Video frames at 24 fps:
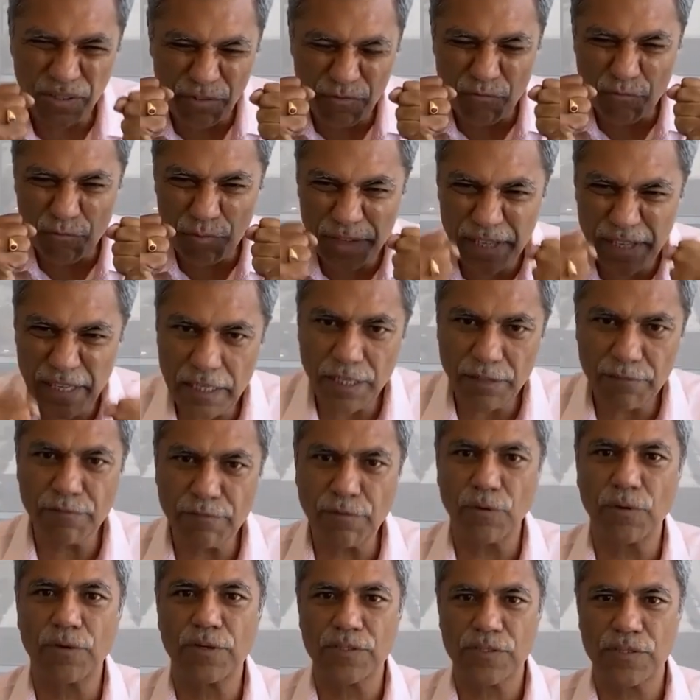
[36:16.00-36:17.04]
really
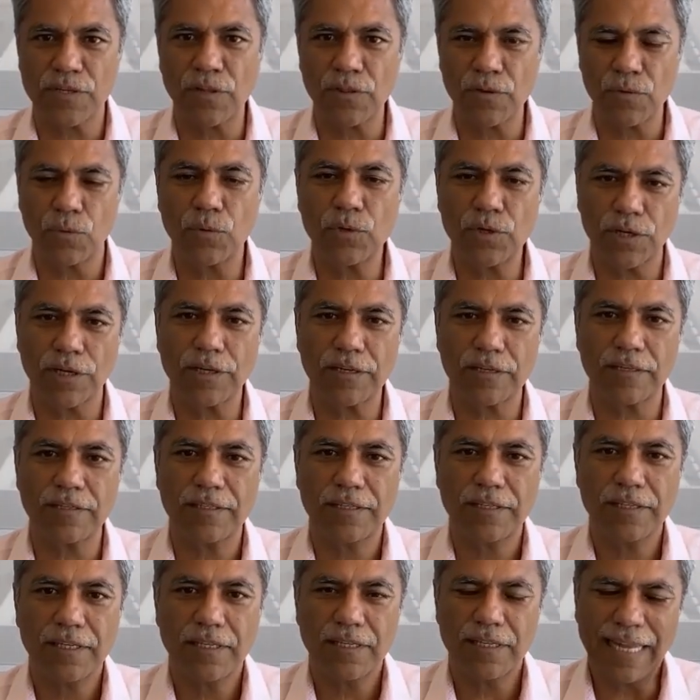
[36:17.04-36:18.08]
focus on the work
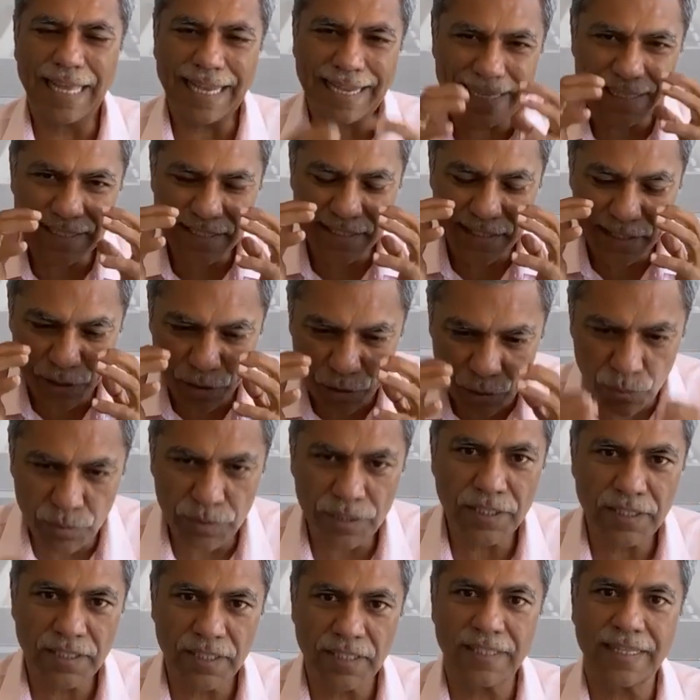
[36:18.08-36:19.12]
like it's the
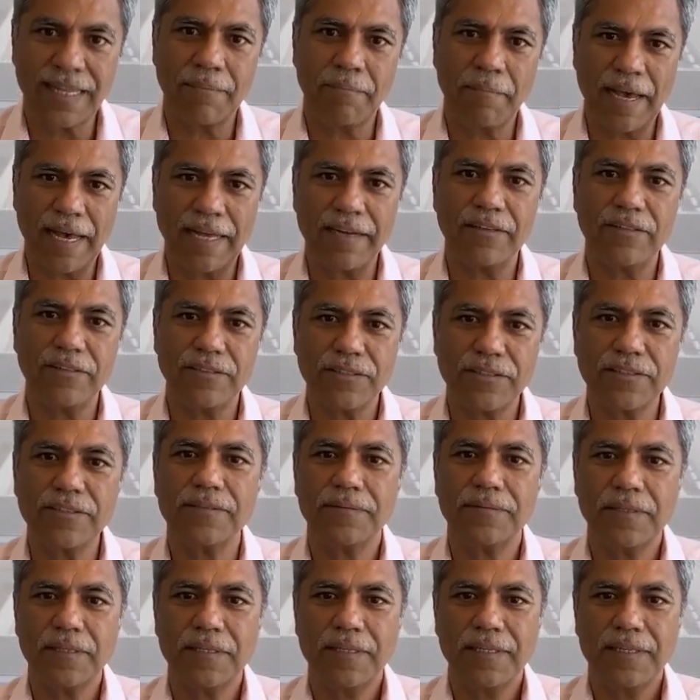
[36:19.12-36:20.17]
only thing that matters.
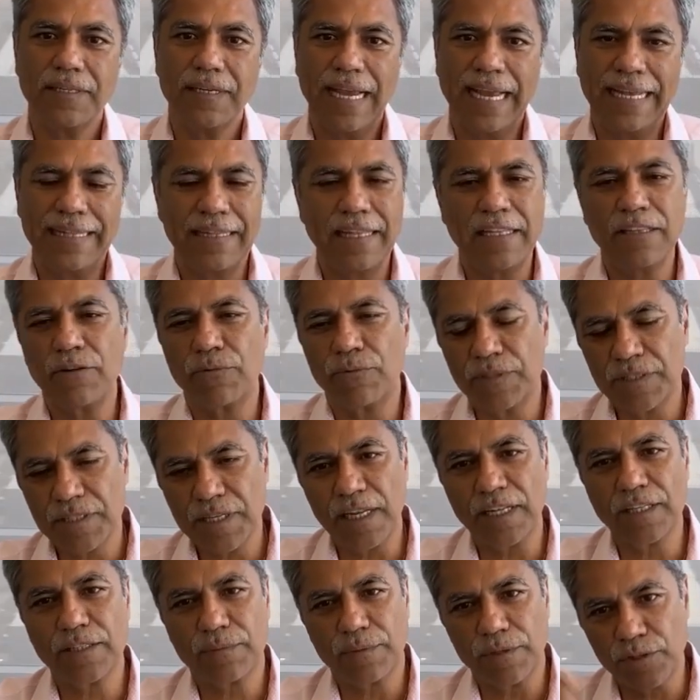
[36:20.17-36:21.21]
And then the
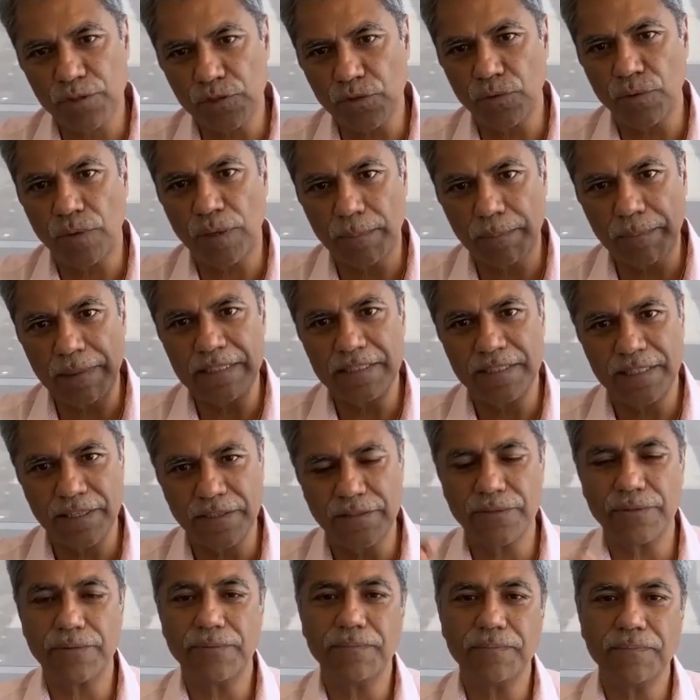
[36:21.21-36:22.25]
results will show up as they
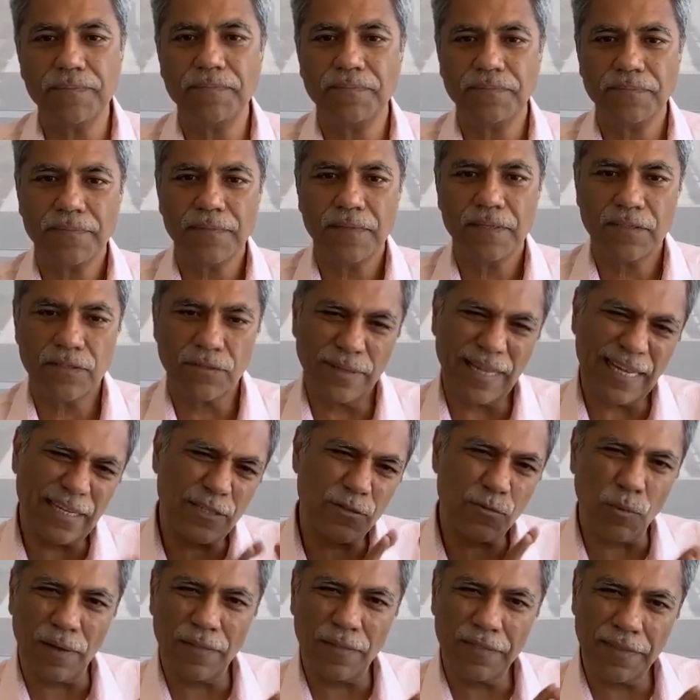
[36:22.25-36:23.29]
do. So
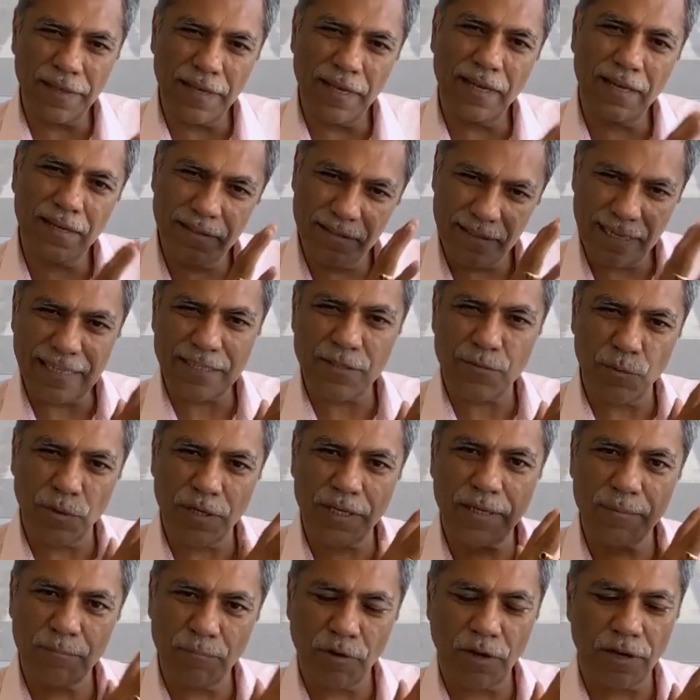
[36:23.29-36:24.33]
that's one thing, that's
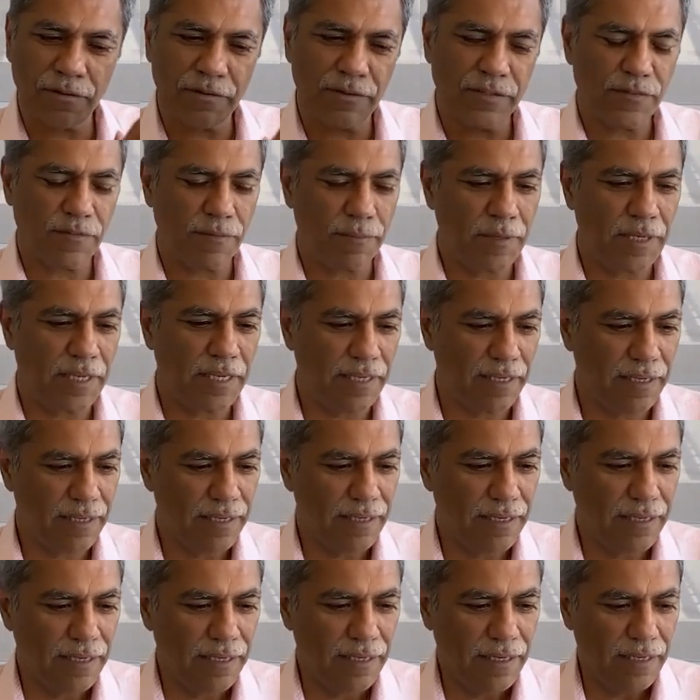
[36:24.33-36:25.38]
work in progress for me.
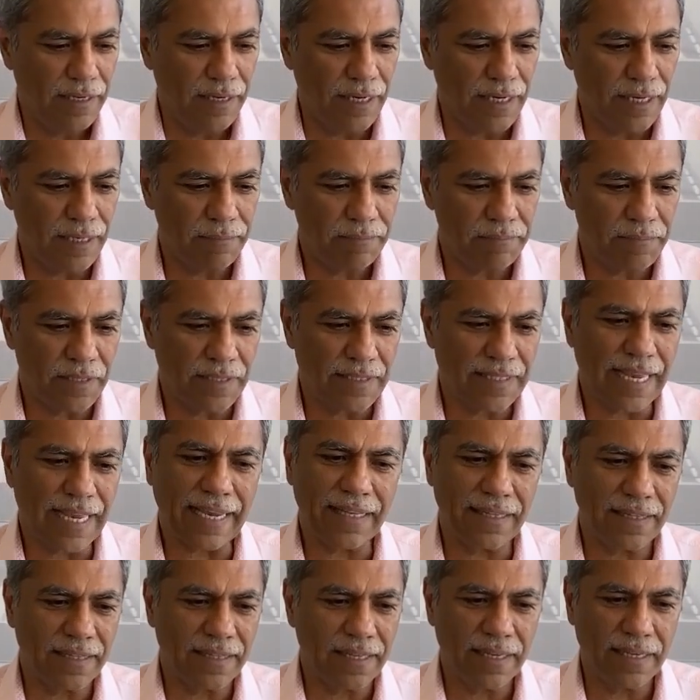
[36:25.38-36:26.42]
The
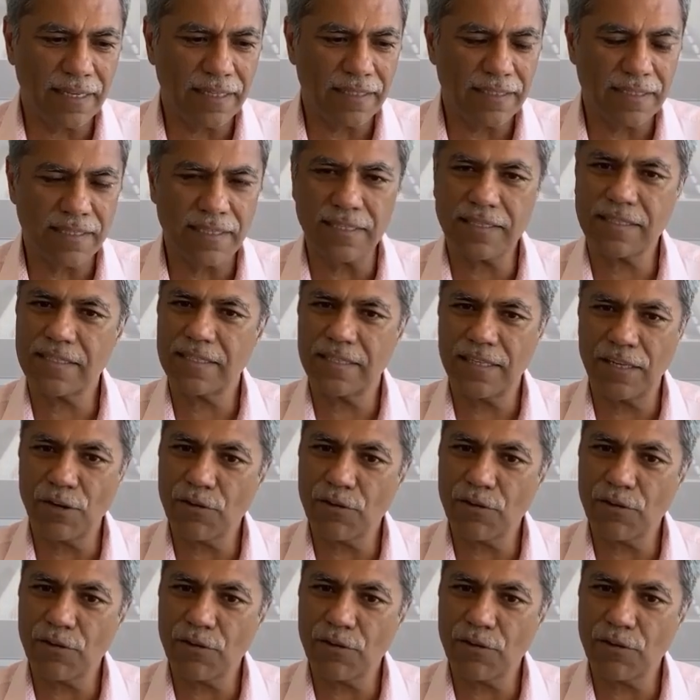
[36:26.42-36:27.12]
second thing is this